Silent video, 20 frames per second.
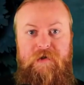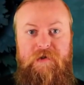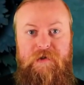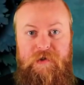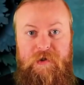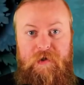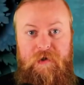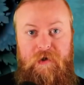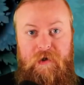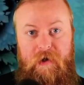
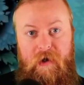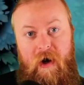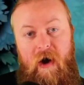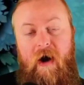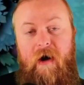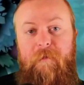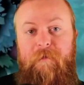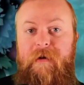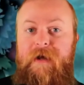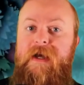to your
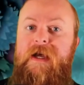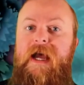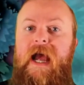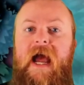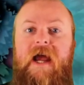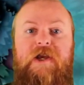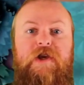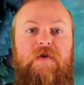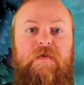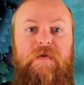comp
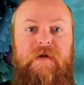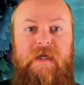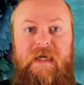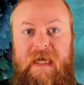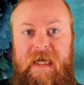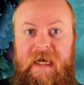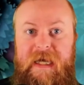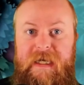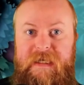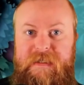and you
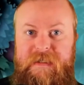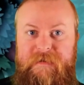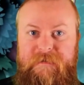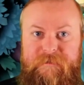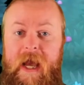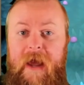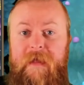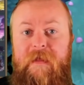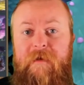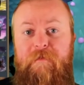need it.
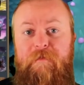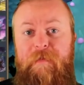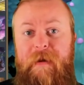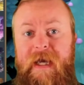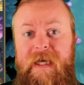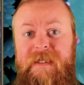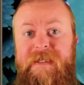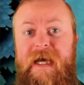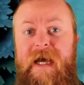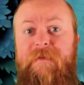And the
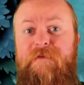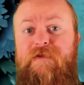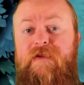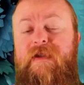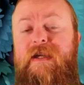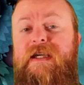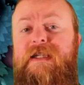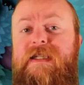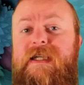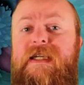big times
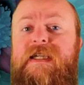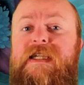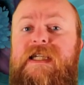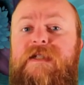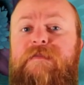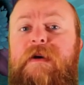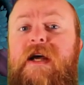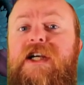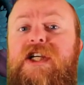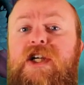for this is
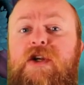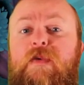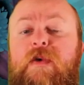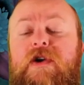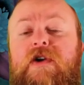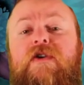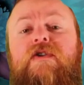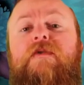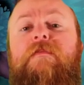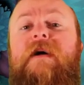especially
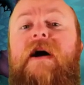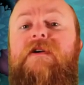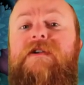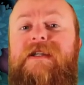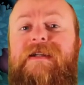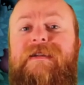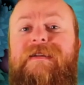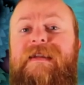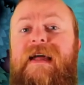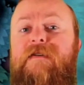when you're about
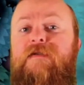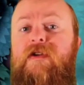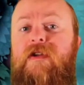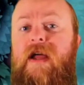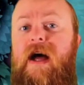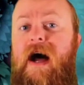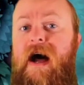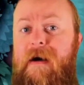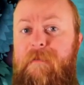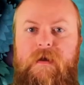to
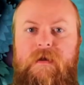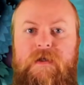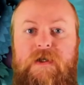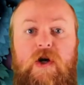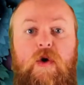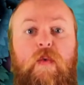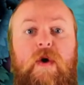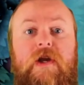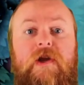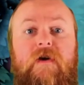level up.
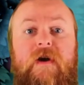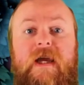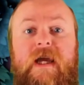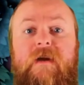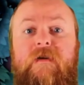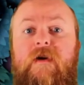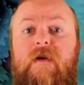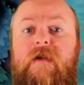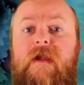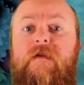So when your
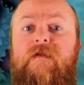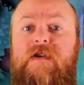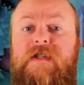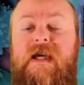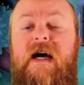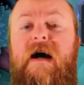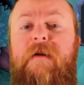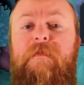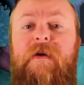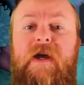hero levels
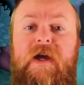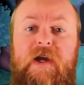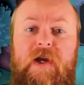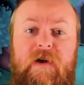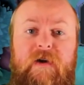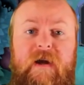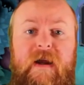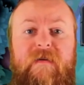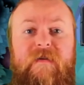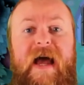up,
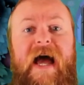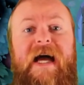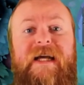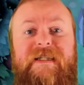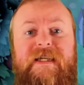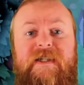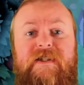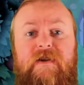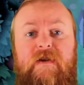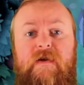you're gonna have
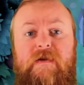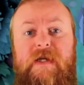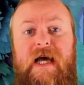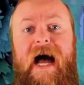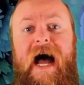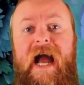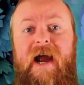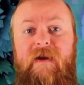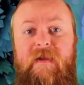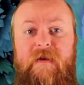access to those
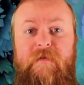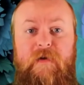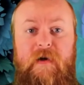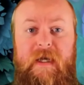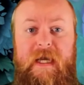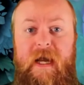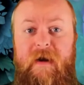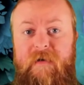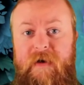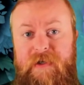higher level
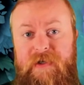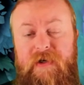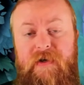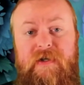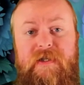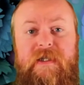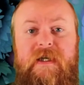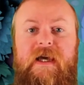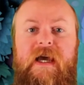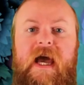
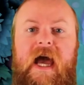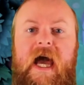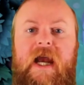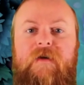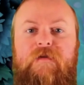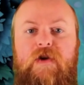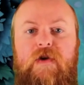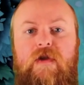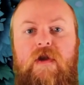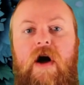characters.
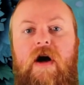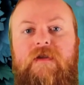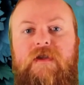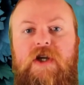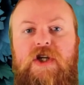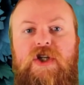And if you lock the